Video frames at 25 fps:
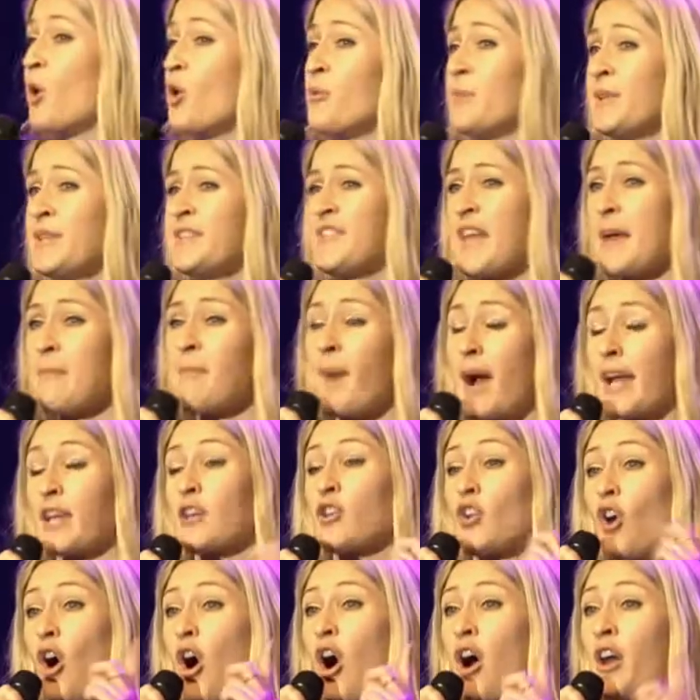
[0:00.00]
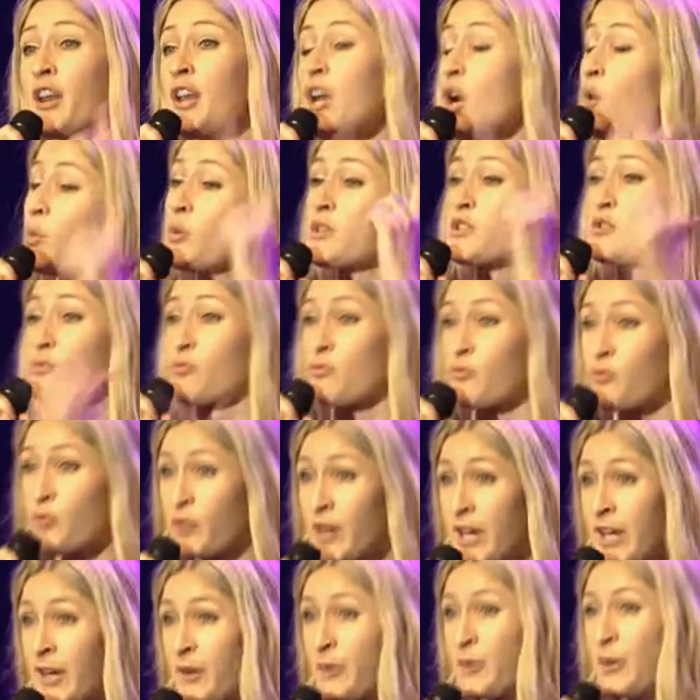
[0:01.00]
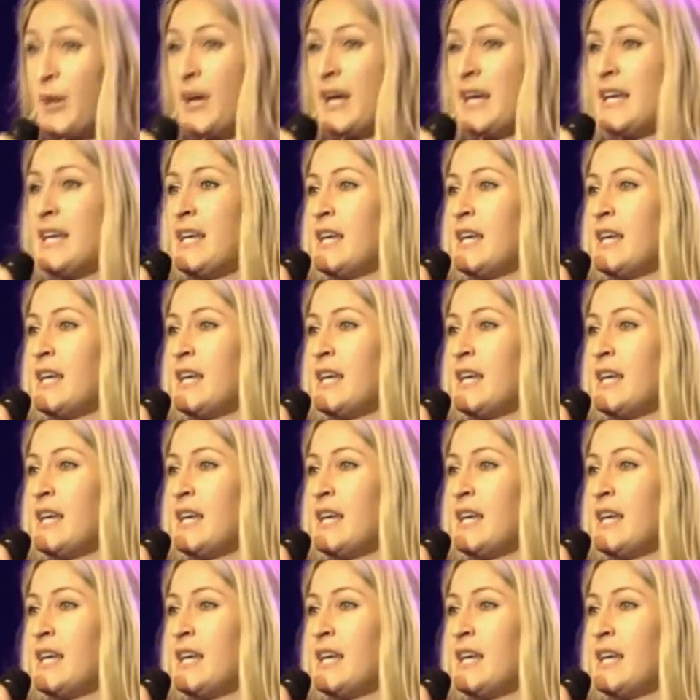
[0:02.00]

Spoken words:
moment that my God was real.